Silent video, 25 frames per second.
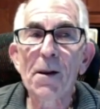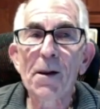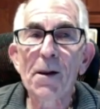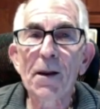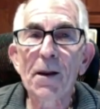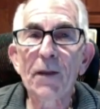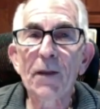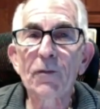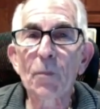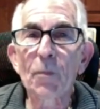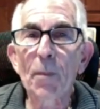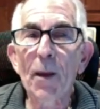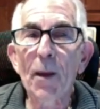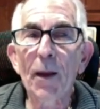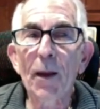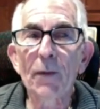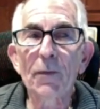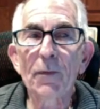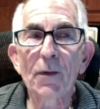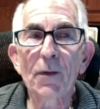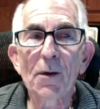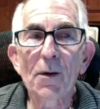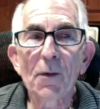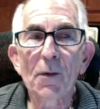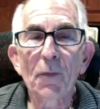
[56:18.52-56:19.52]
It's
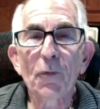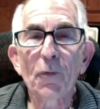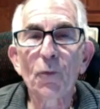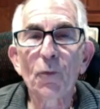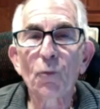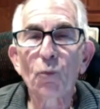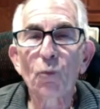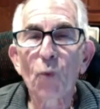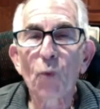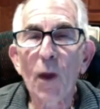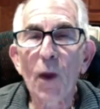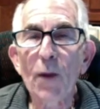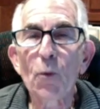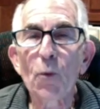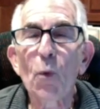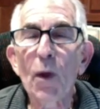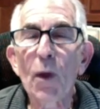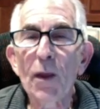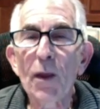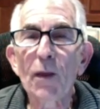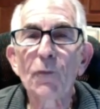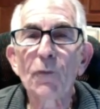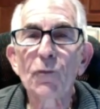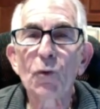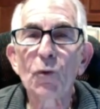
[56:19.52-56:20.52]
about the right
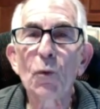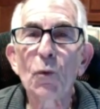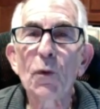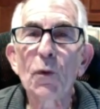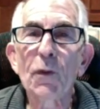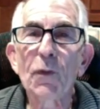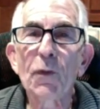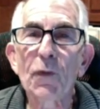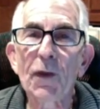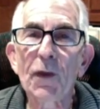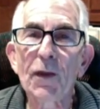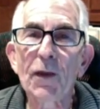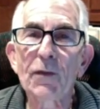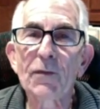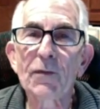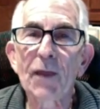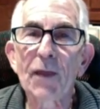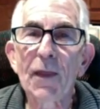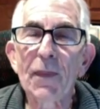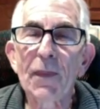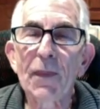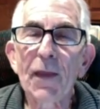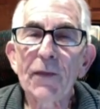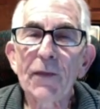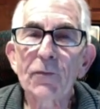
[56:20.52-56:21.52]
way of doing things.
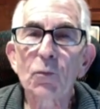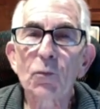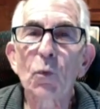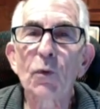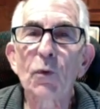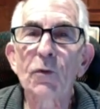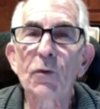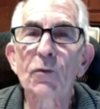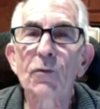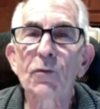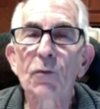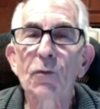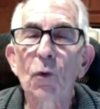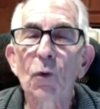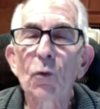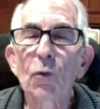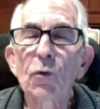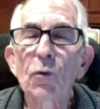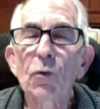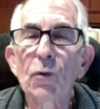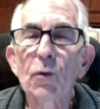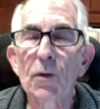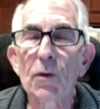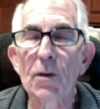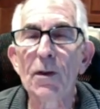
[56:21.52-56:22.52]
And that's what's so
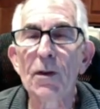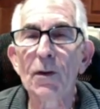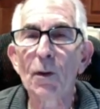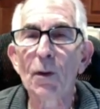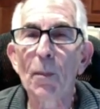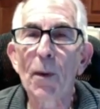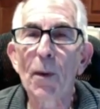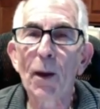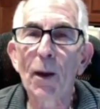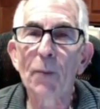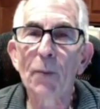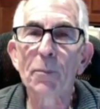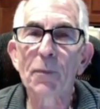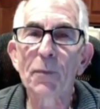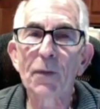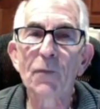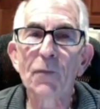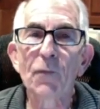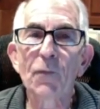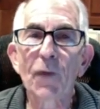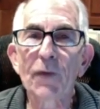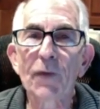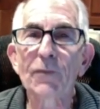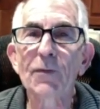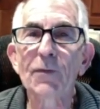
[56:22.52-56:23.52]
unique about
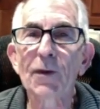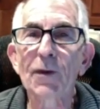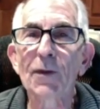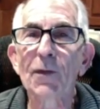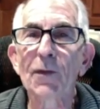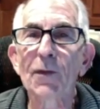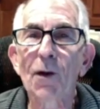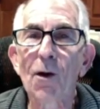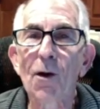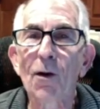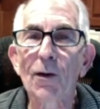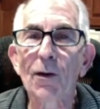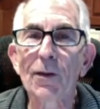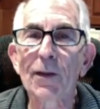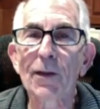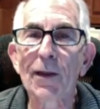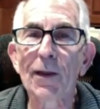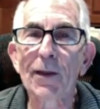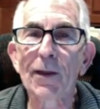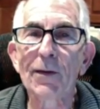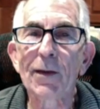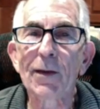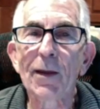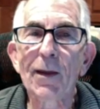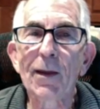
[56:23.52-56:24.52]
investing in the
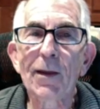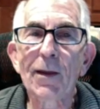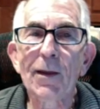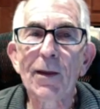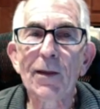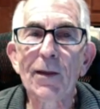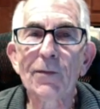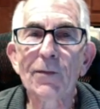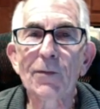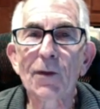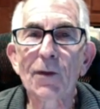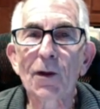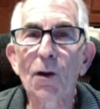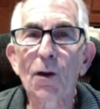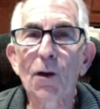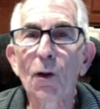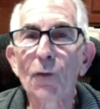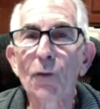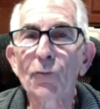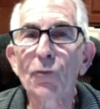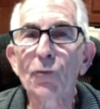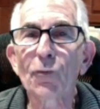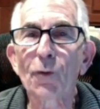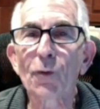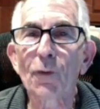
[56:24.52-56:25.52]
Heartland. It's the
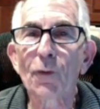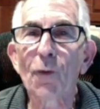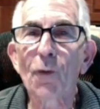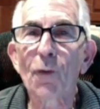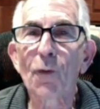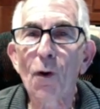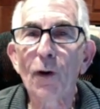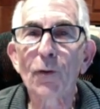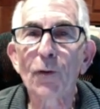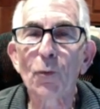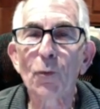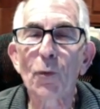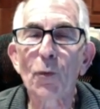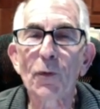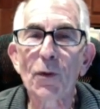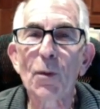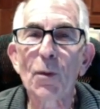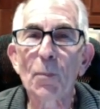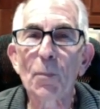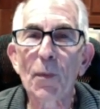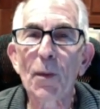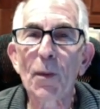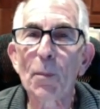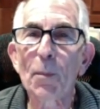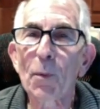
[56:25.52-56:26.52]
culture of hardworking
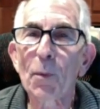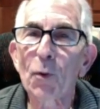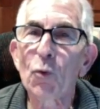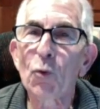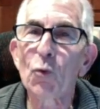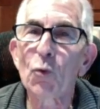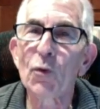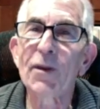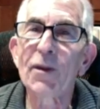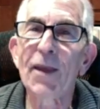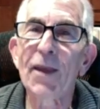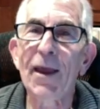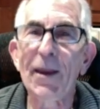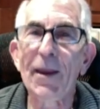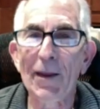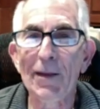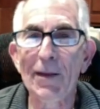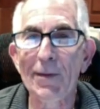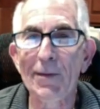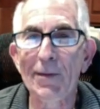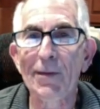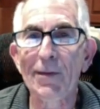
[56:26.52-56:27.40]
people who get it.